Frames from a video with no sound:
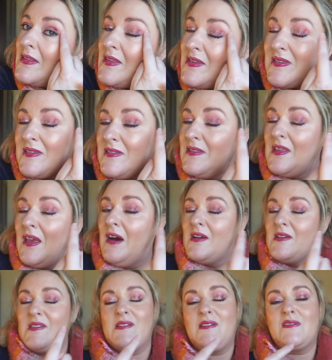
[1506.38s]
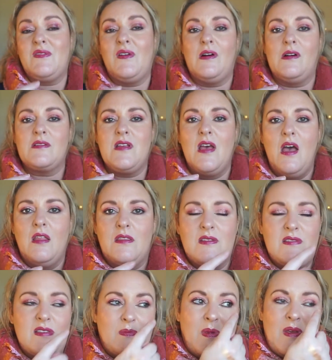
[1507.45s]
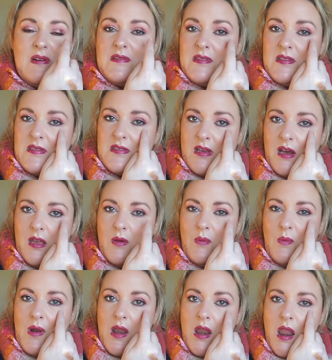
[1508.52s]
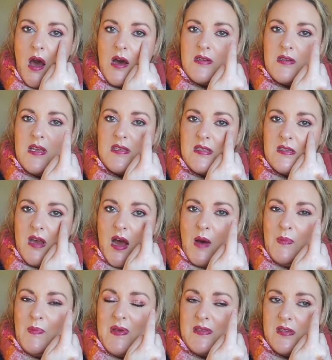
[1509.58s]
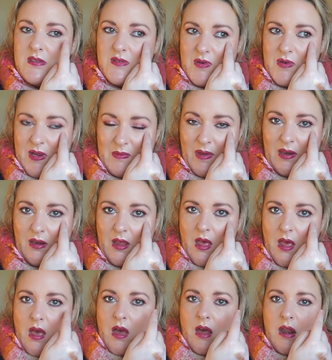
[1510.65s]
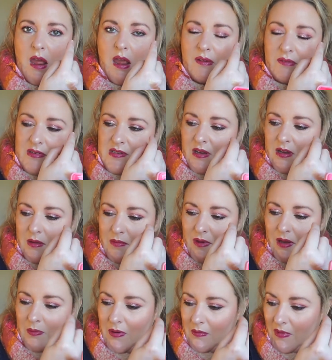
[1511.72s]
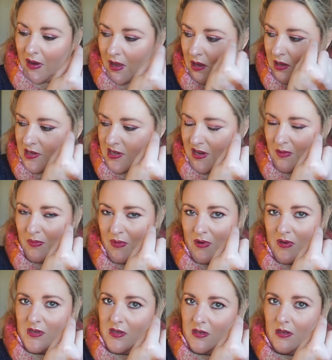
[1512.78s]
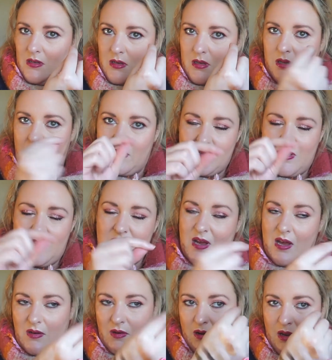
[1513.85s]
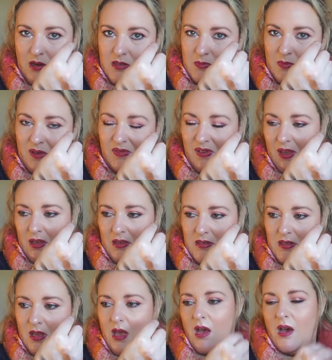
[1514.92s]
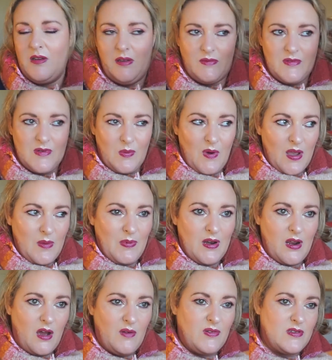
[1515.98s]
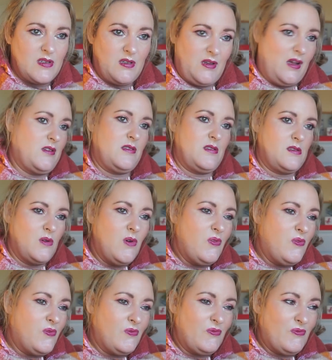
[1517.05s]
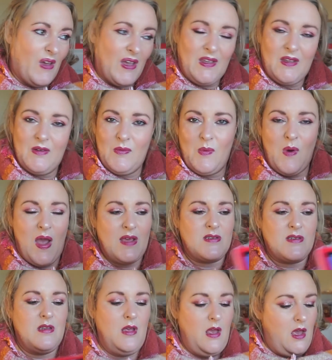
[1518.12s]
This isn't the eyeshadow's fault. This is because this eye will not stop streaming. And every time I put my eyeshadow brush into the shadow and onto my face, I'd have to wipe it off because it got so feckin' wet.